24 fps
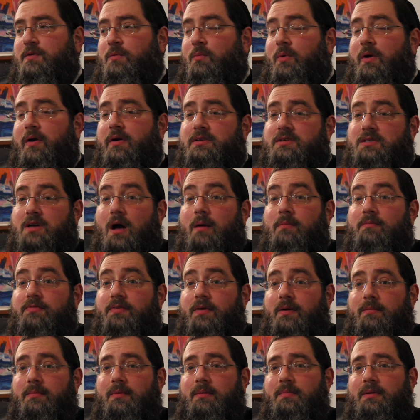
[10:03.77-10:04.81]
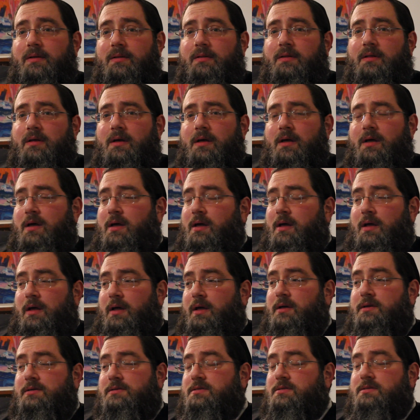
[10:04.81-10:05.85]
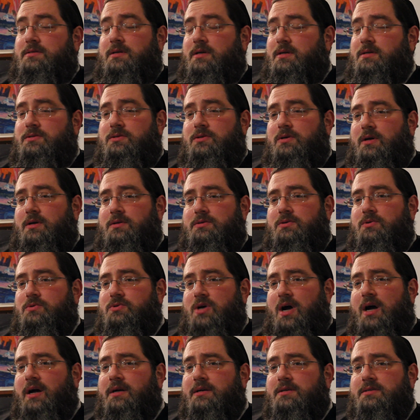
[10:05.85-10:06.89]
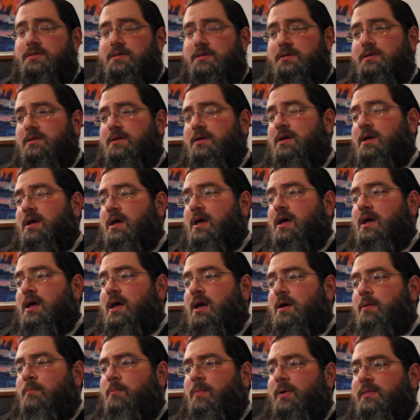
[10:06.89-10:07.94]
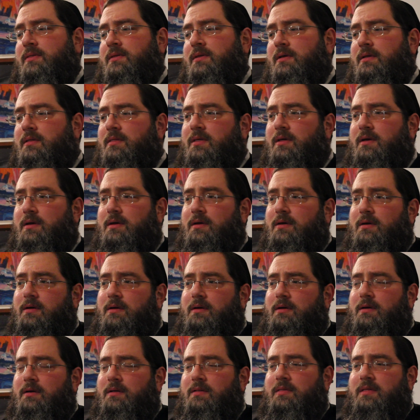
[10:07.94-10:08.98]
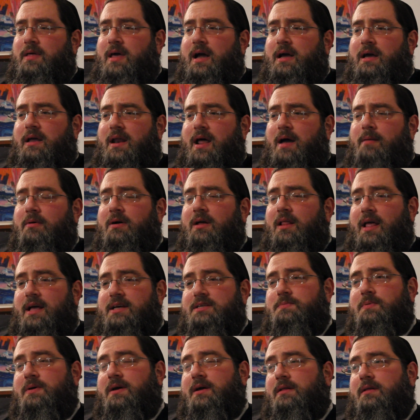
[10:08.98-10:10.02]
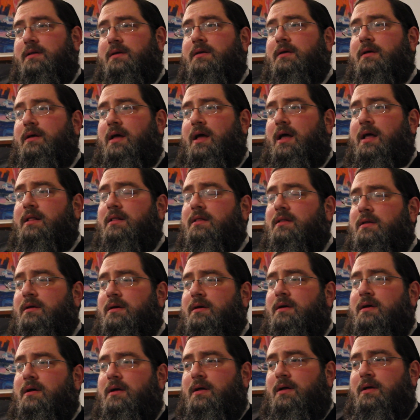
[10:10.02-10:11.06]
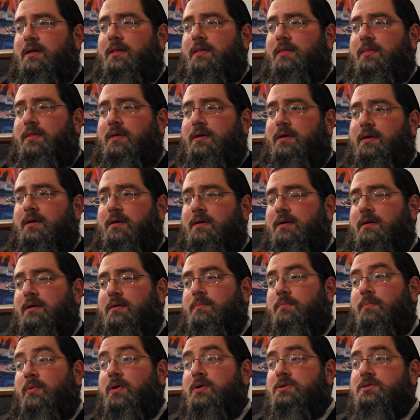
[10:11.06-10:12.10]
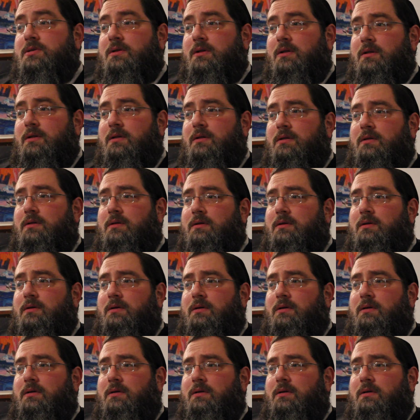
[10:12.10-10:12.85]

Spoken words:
from where it's come from, I mean, is humongous. But the economical aspect and the personal